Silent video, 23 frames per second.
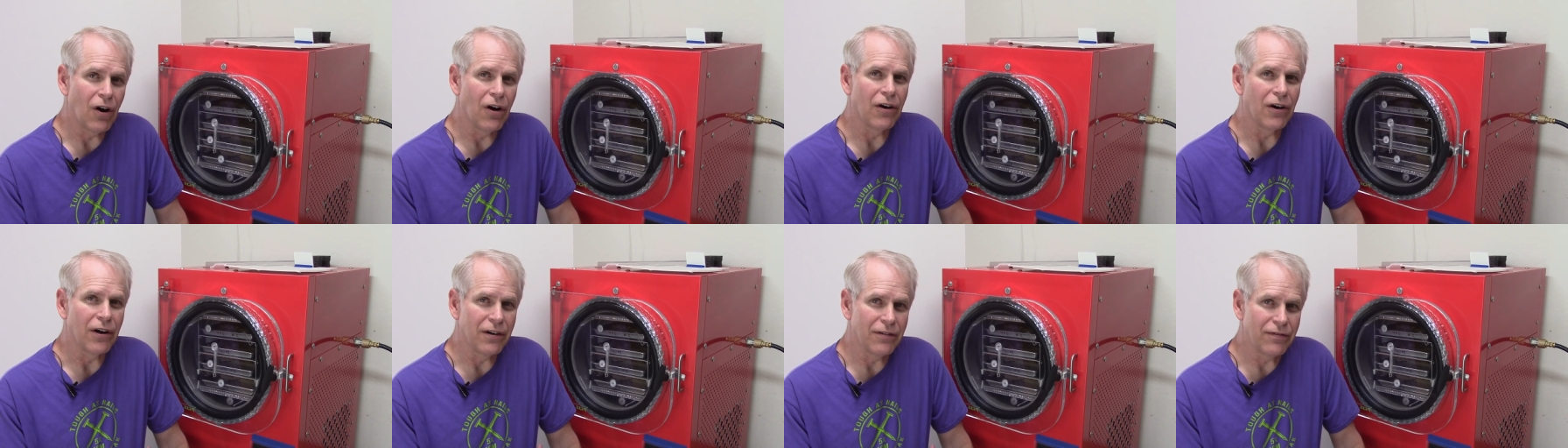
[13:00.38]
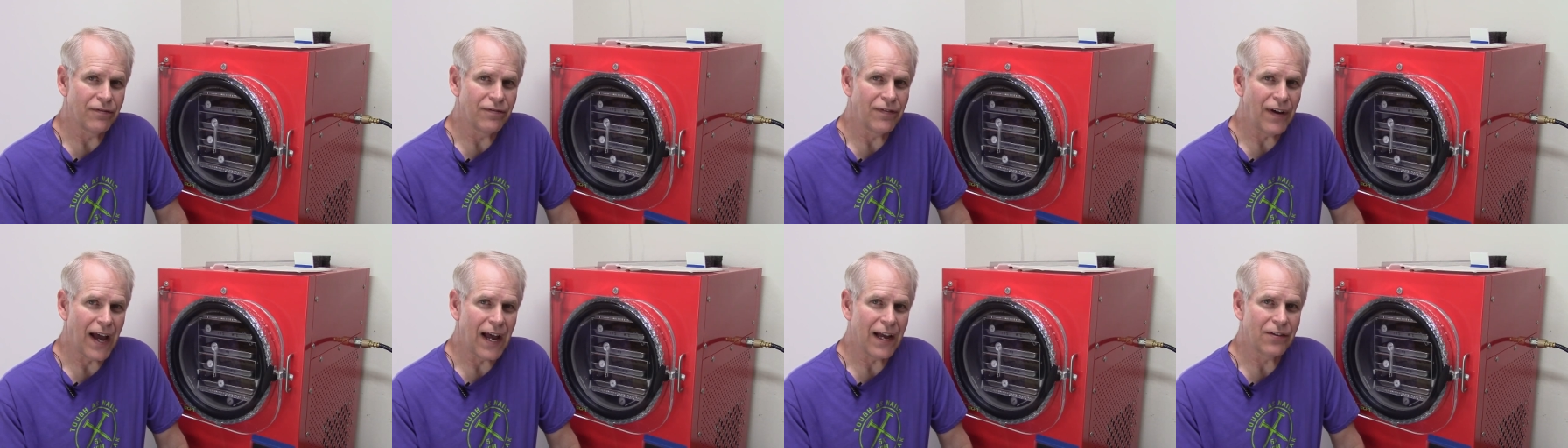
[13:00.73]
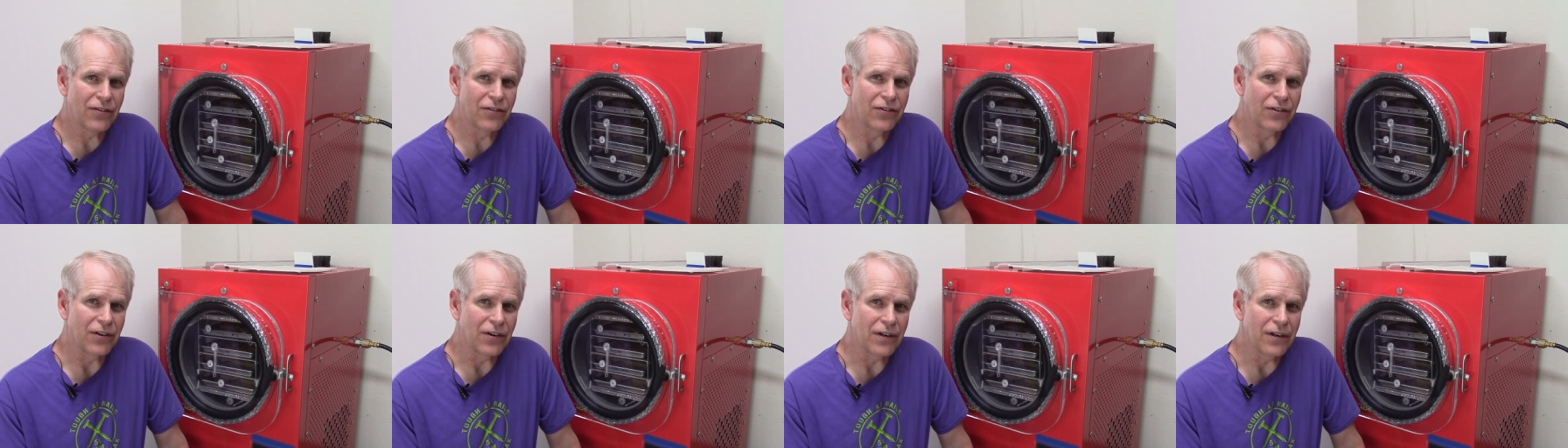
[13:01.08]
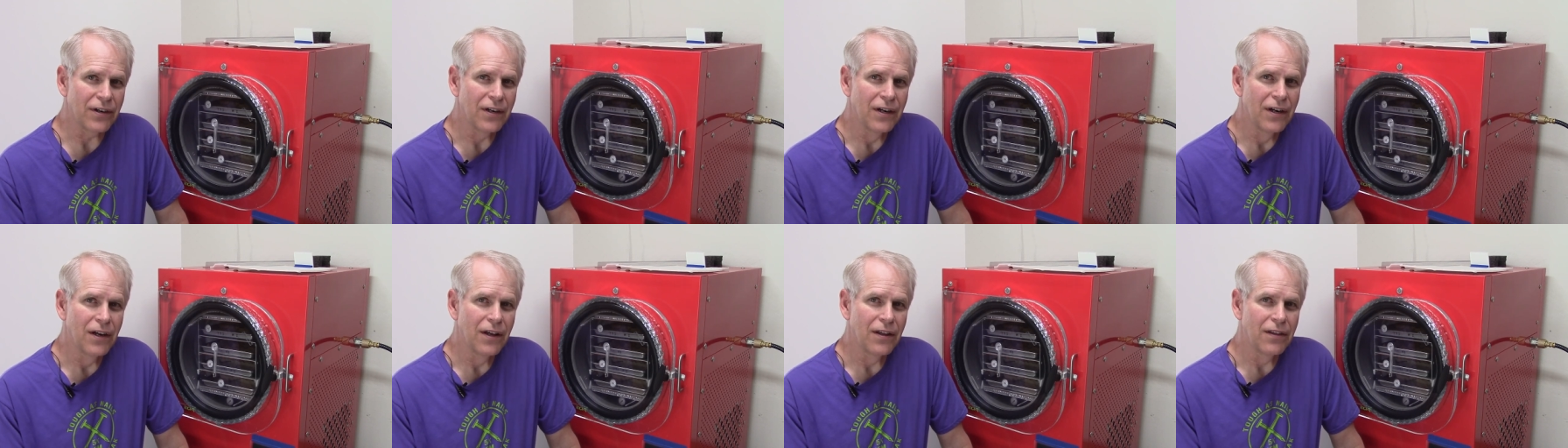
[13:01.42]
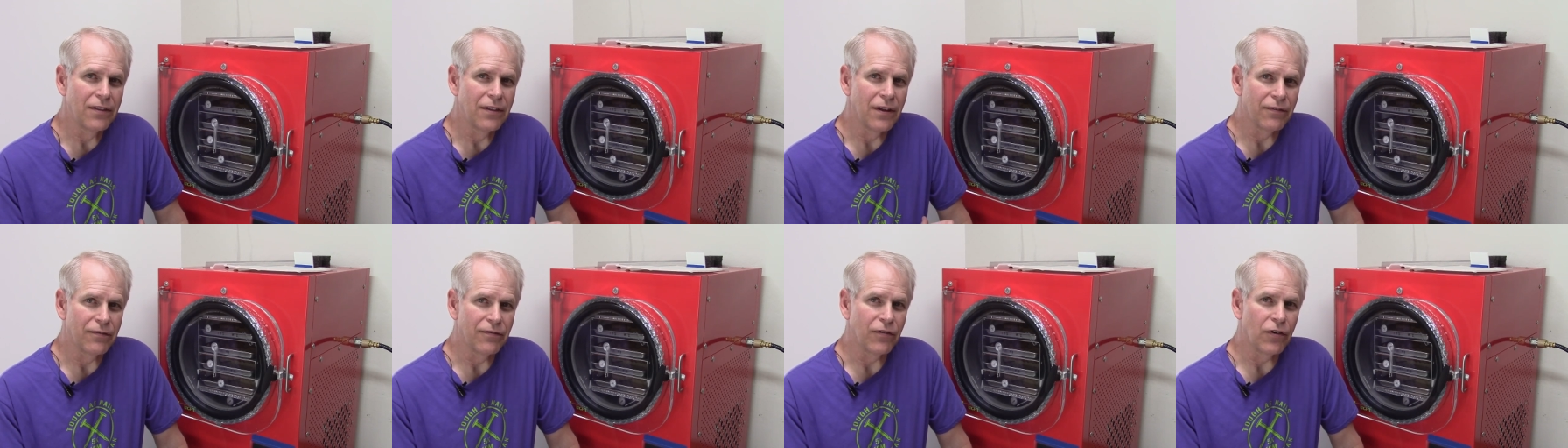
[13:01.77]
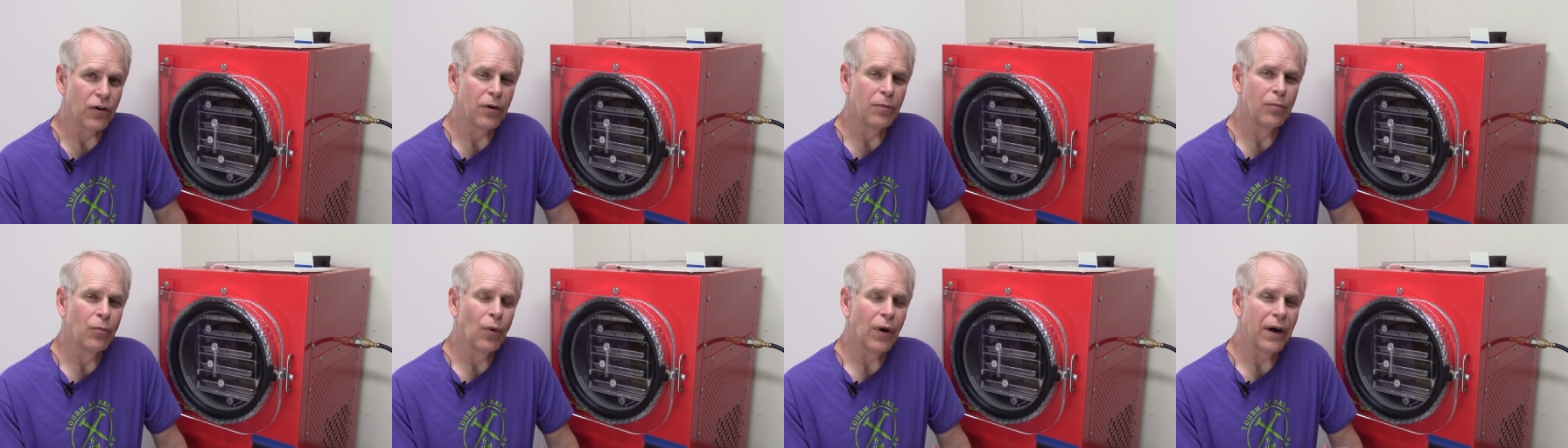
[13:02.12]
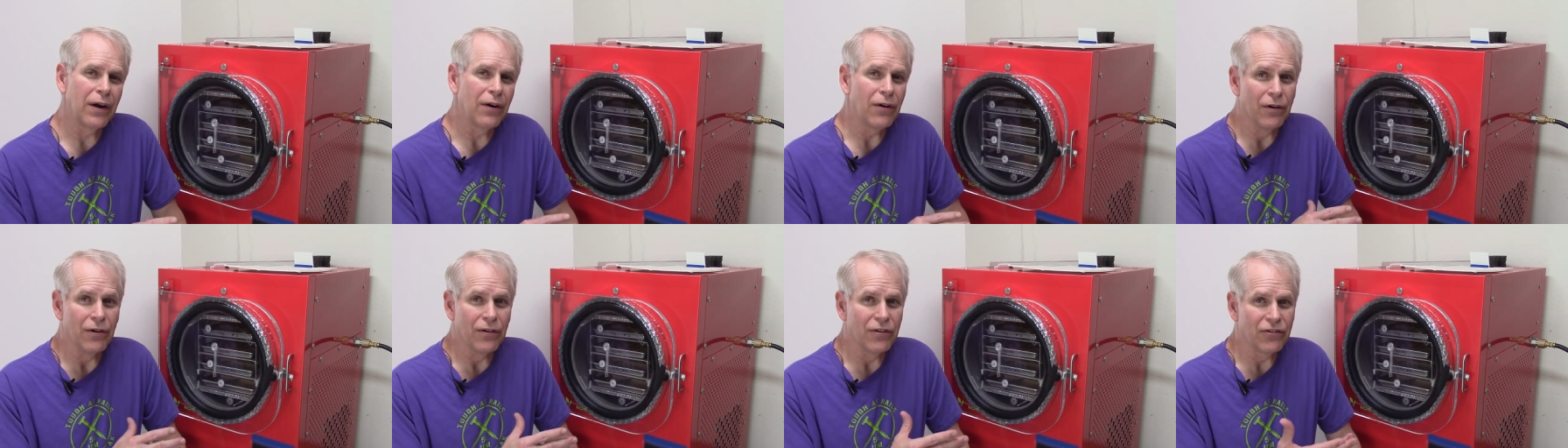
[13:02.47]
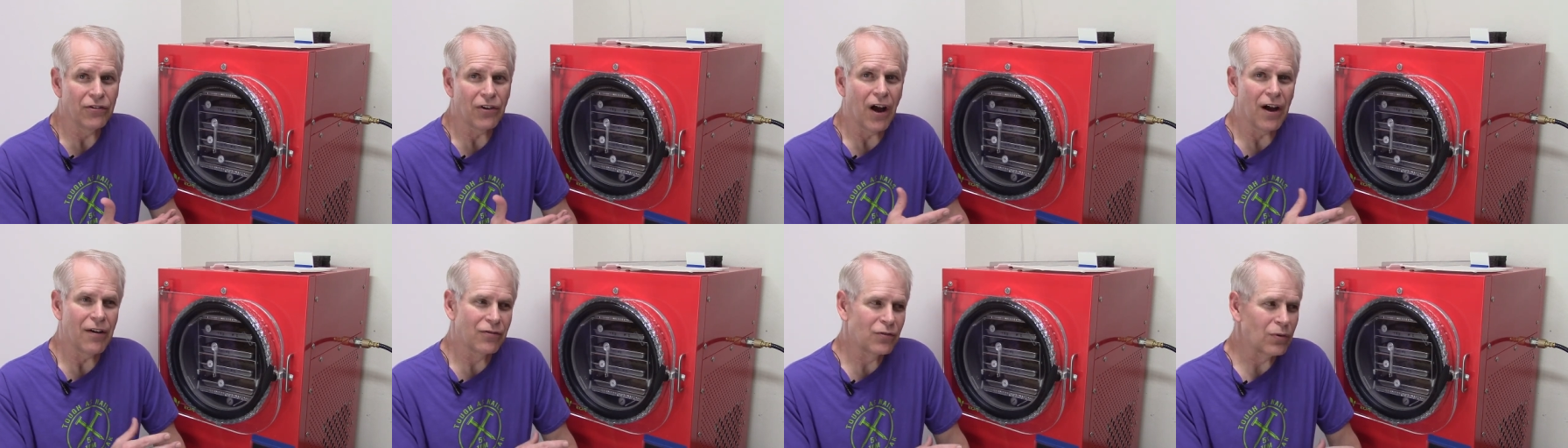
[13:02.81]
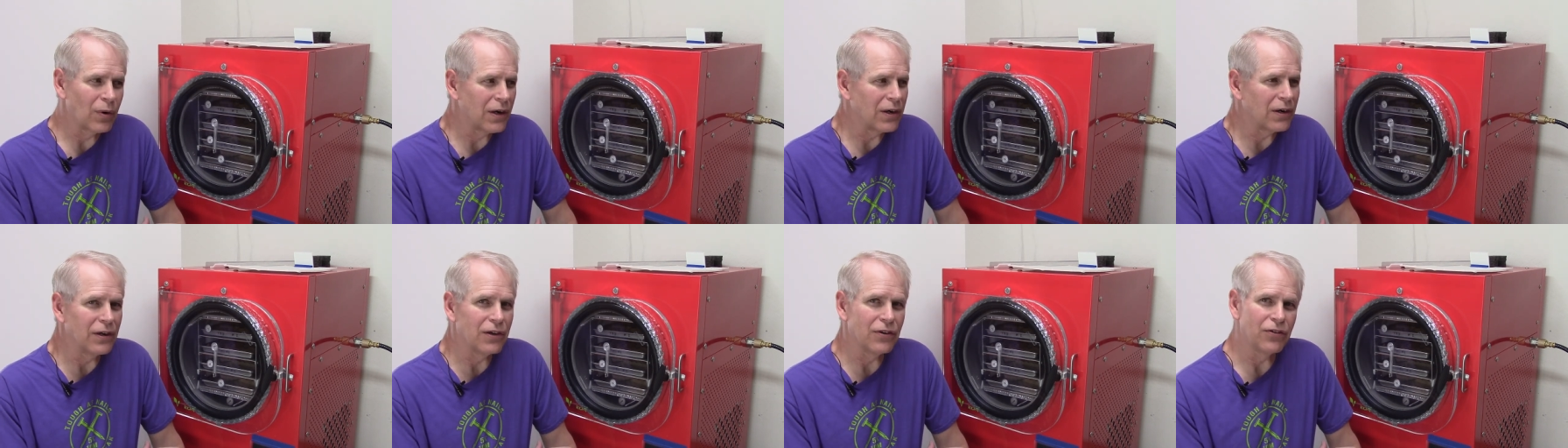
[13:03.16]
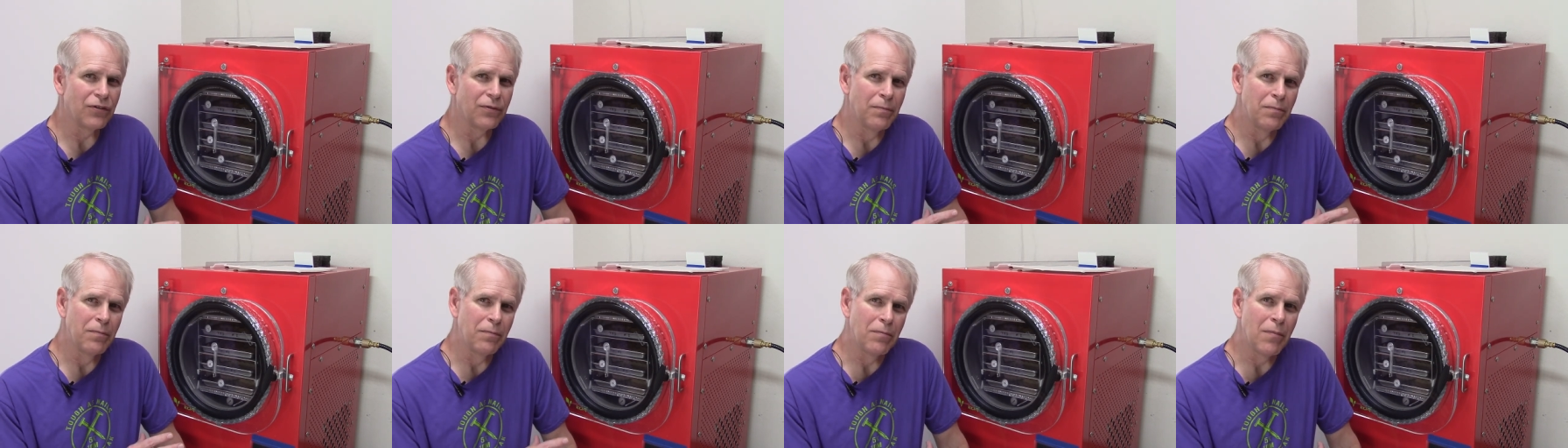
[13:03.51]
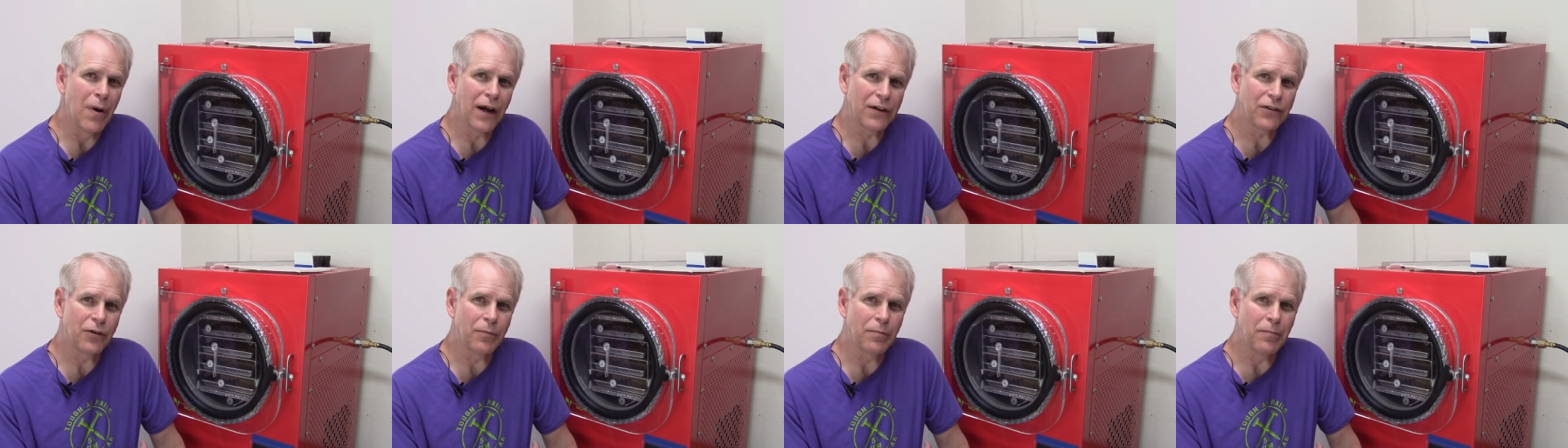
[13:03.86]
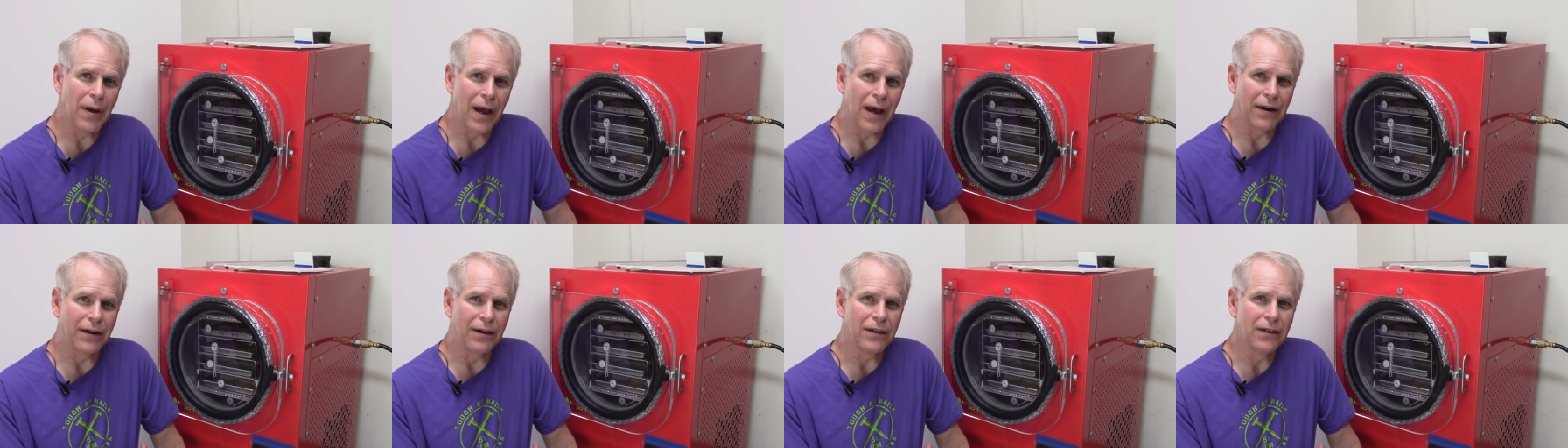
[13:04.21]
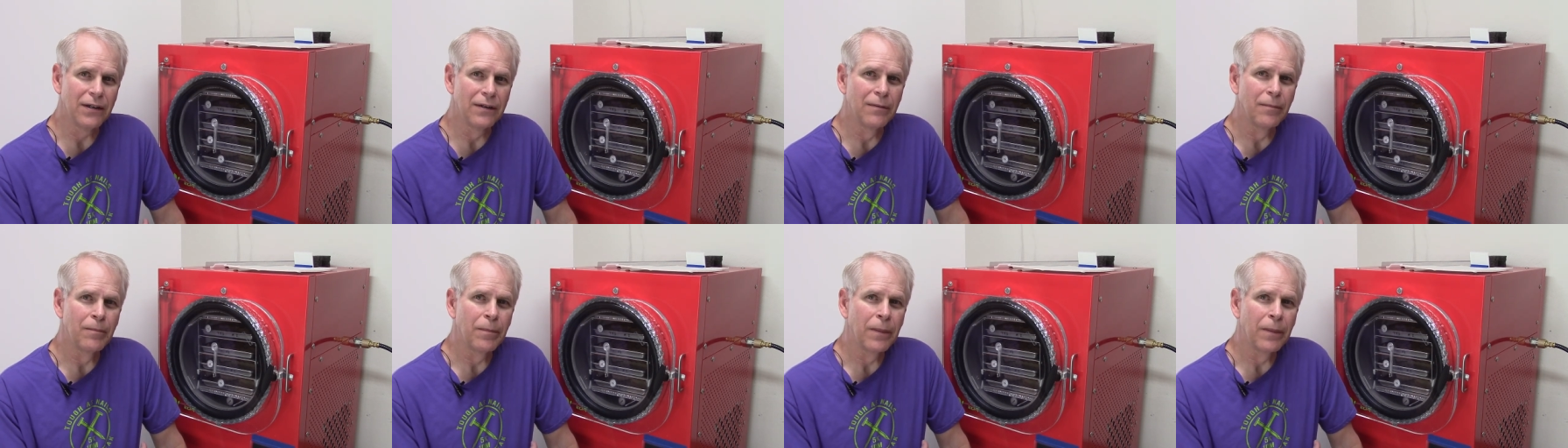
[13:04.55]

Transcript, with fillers: are faster. The firmware or software is much better.